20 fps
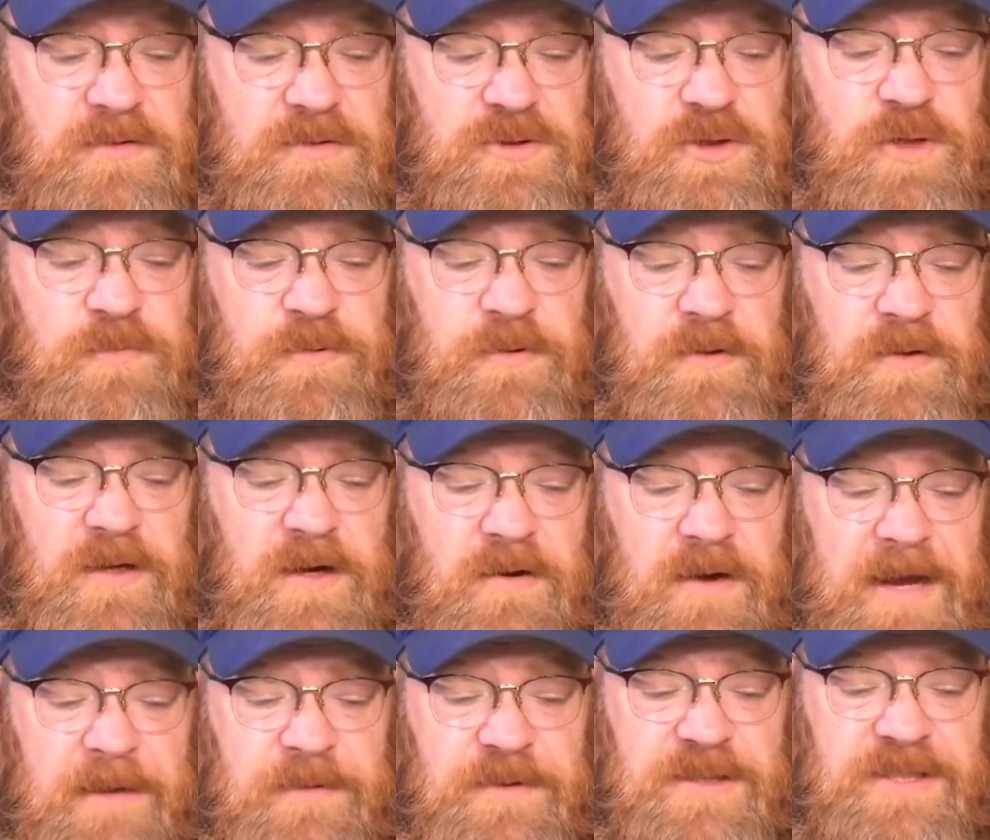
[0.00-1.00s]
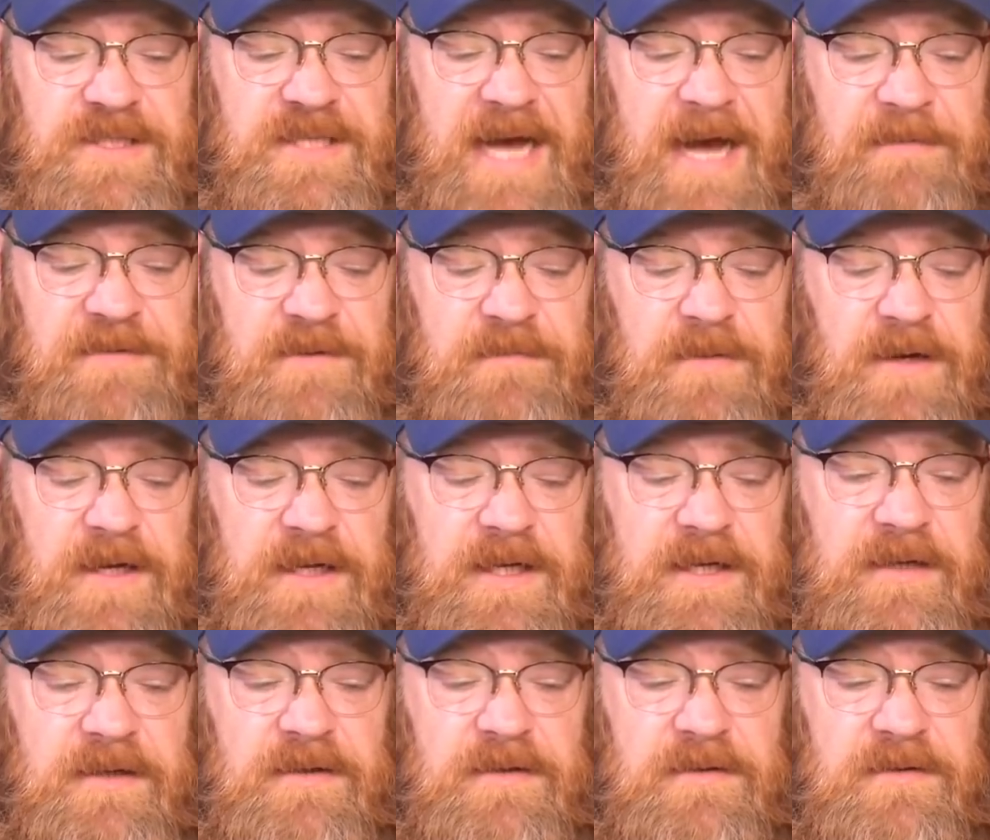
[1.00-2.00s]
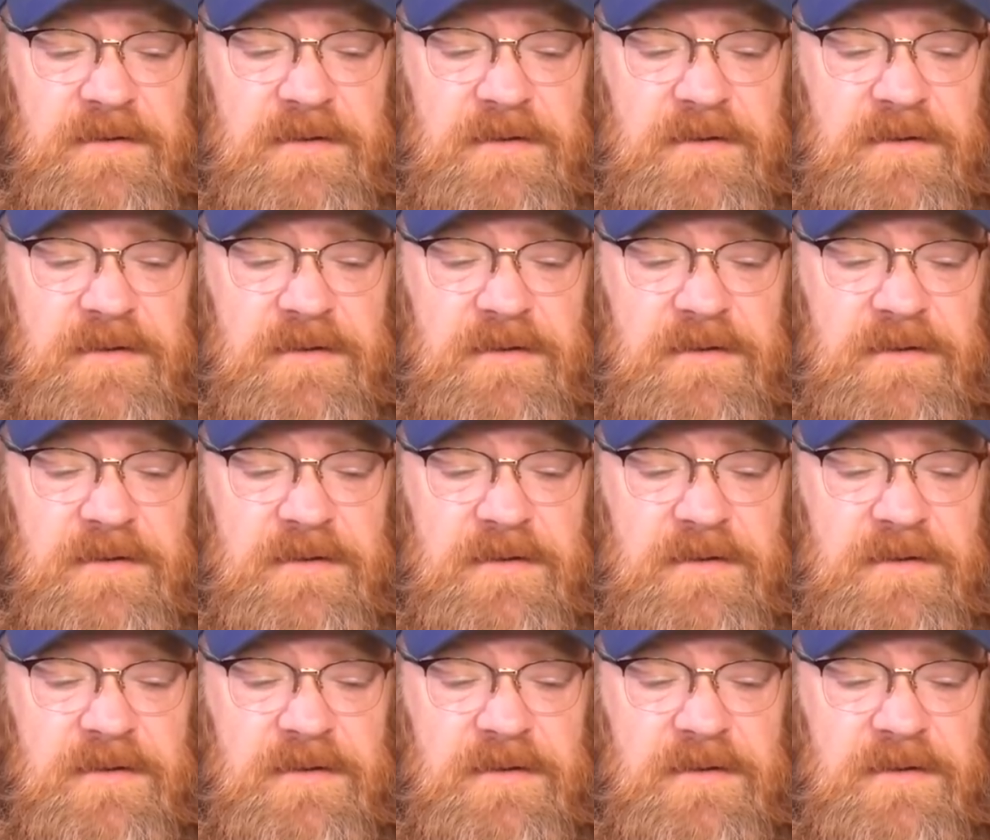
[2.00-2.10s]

Trooper, though, able to stop the buggy,